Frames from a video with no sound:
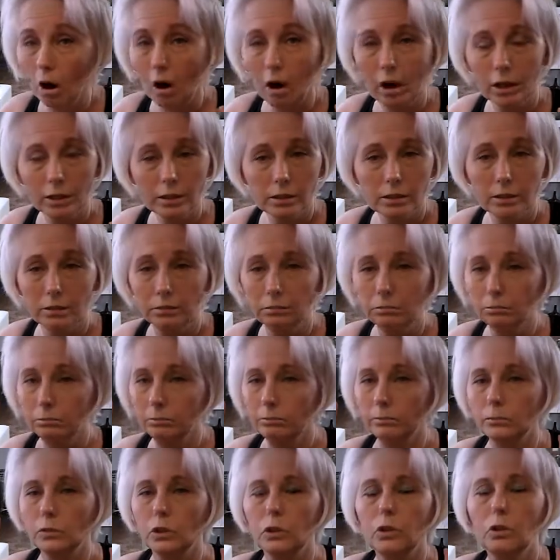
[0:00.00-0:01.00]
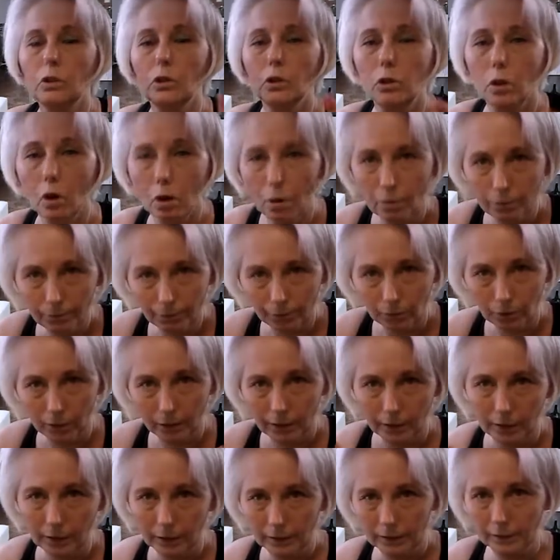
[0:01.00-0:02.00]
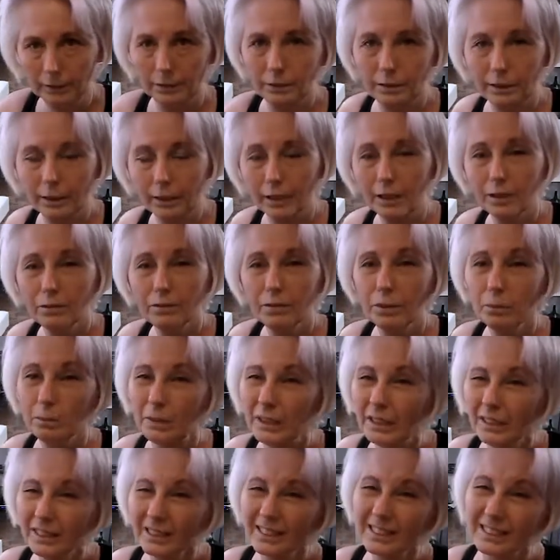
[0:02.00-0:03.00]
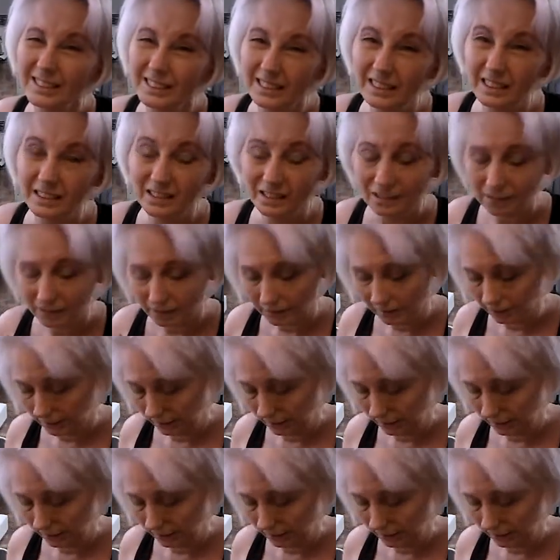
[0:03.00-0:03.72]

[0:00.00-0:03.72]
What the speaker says: awesome, go for it. Okay, for me it doesn't.